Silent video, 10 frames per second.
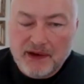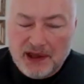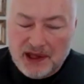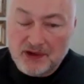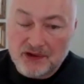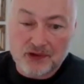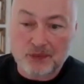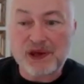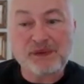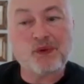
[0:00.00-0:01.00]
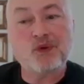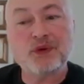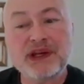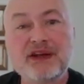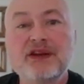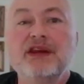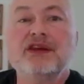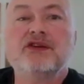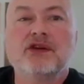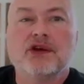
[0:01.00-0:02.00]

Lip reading: And so people read these